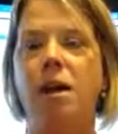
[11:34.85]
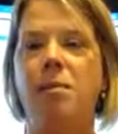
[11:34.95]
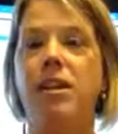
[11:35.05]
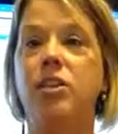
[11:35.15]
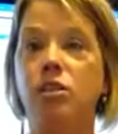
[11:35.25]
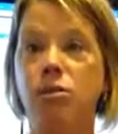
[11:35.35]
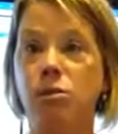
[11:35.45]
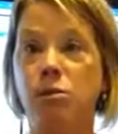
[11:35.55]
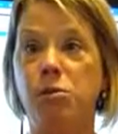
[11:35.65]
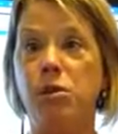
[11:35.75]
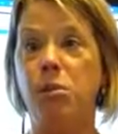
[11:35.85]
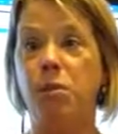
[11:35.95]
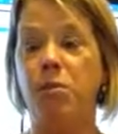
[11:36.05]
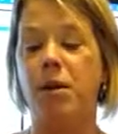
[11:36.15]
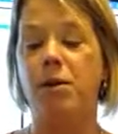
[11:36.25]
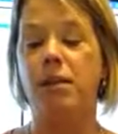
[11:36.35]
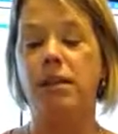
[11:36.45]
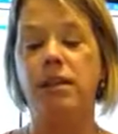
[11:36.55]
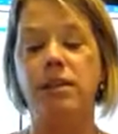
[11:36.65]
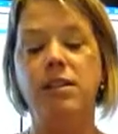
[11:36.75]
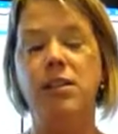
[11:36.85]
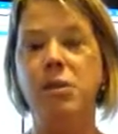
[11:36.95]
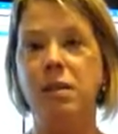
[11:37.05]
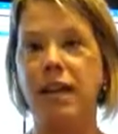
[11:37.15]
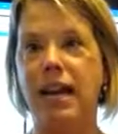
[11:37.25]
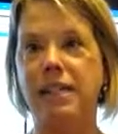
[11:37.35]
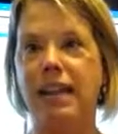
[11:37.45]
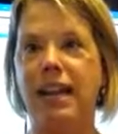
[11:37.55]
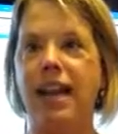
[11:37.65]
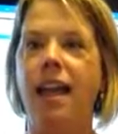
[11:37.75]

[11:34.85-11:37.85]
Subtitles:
in your schools to promote subitizing,